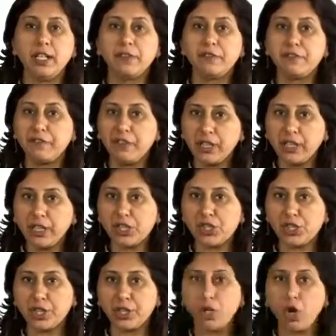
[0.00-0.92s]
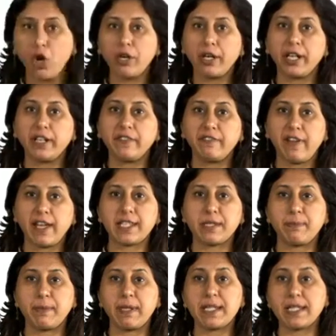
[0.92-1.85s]
furniture or
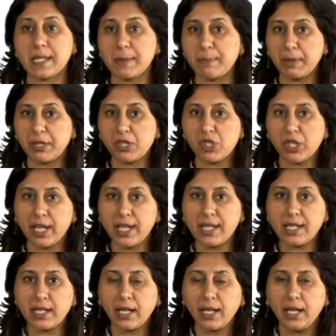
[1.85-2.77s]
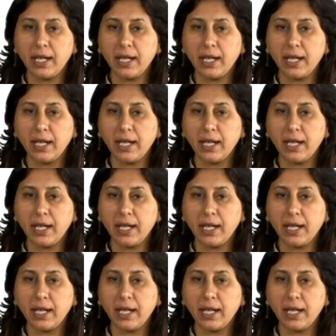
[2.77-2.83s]
investments is purchased,